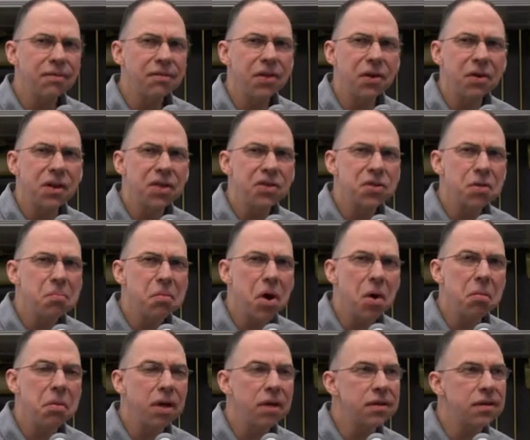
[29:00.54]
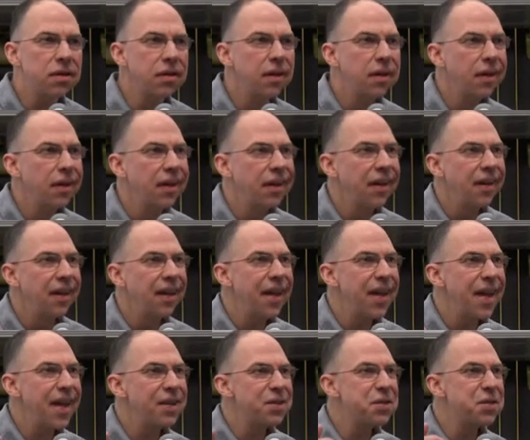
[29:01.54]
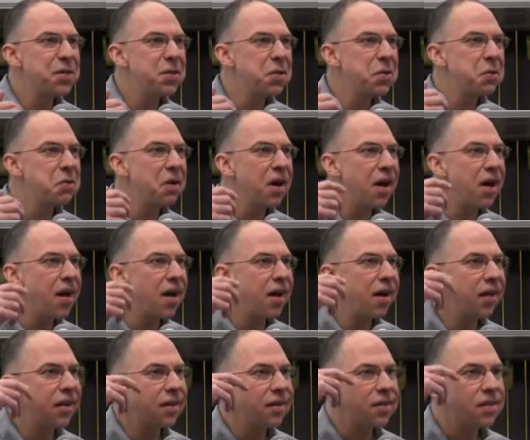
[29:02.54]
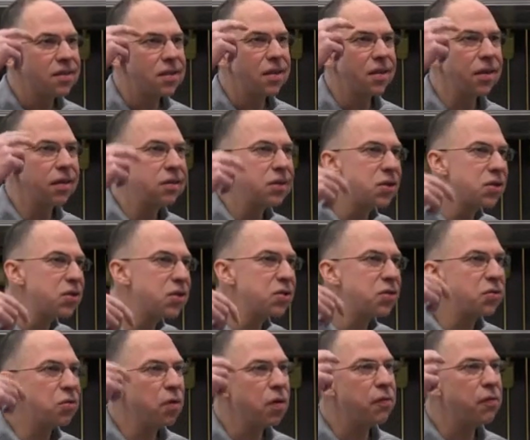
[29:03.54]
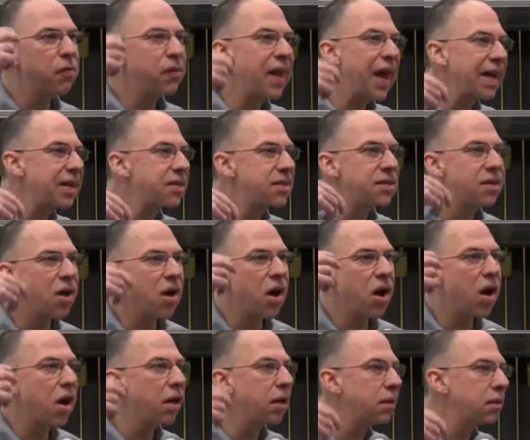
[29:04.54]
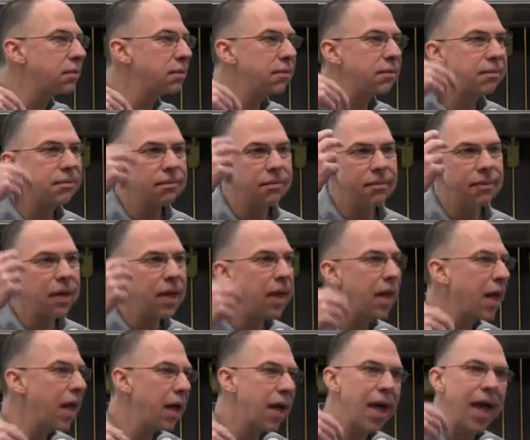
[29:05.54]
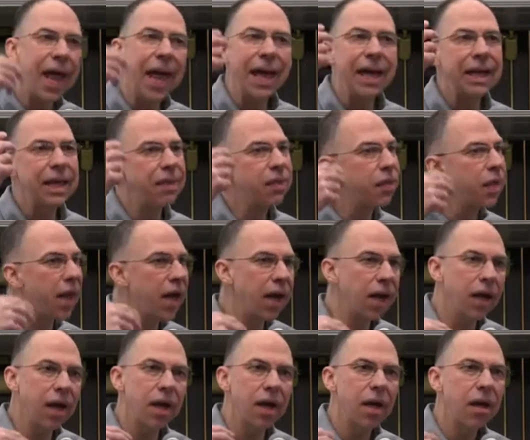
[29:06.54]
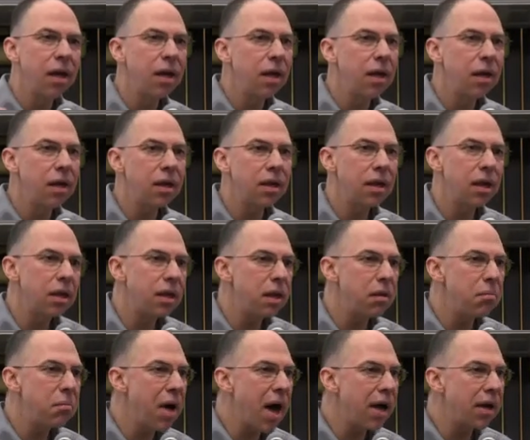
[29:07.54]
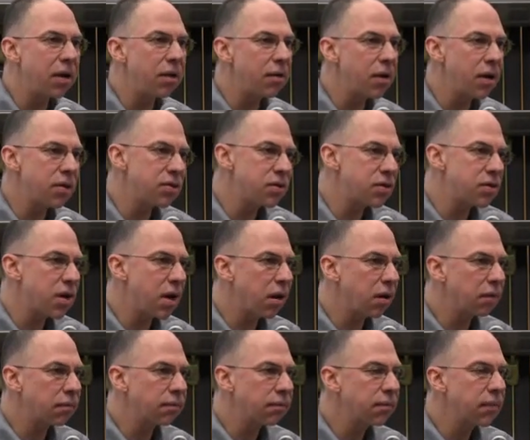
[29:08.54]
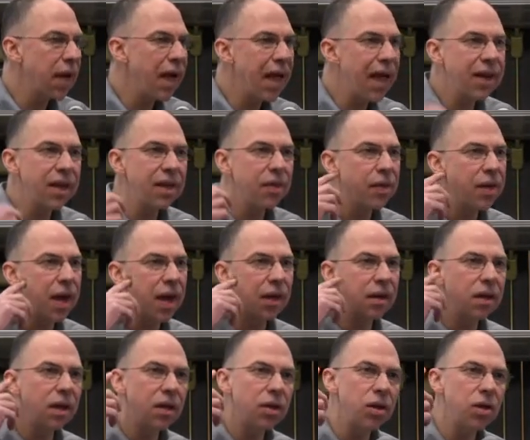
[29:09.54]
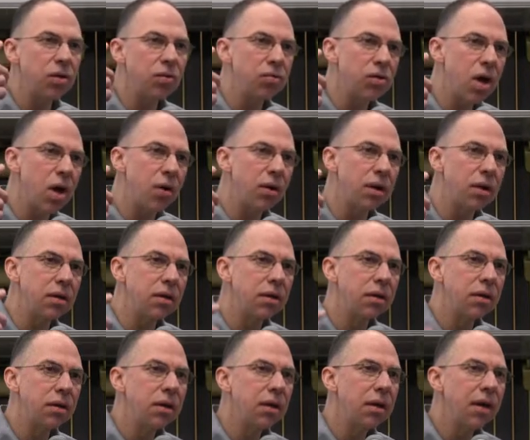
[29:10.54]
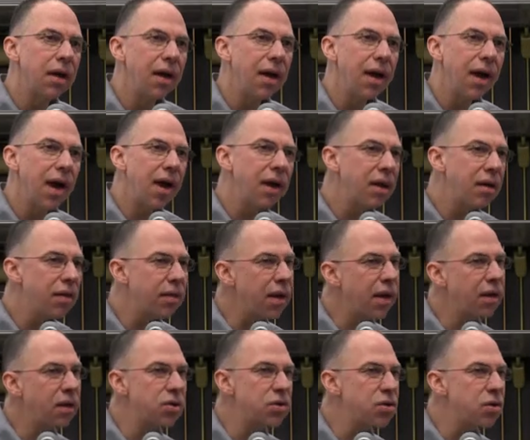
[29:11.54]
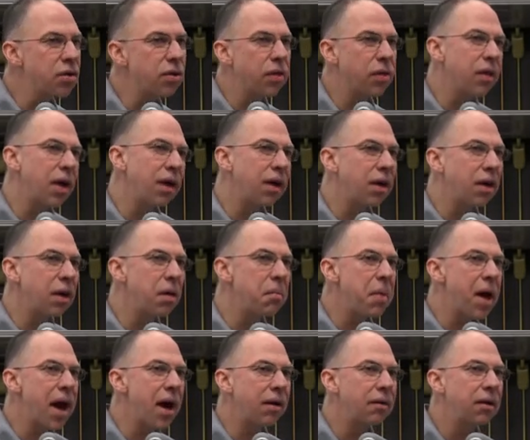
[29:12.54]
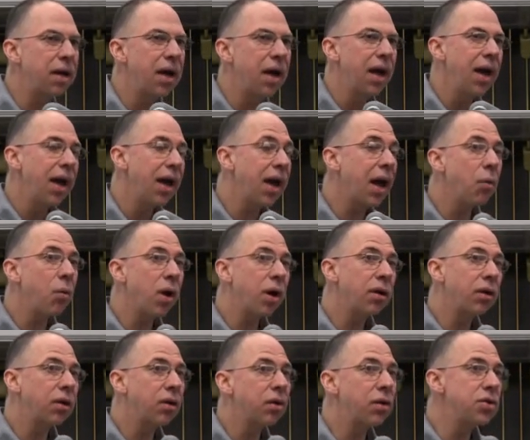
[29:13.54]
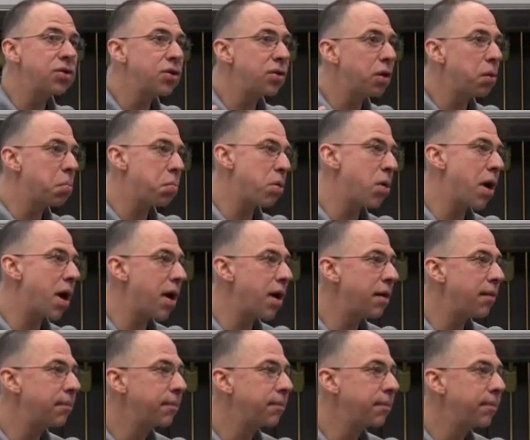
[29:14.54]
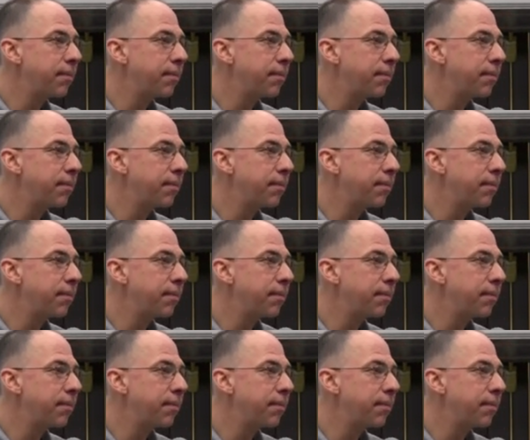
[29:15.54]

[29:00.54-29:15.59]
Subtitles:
if there is a moment, and to just reflect on anything that might have stuck, anything that you noted, anything that you're thinking about. And I want to encourage you to pray.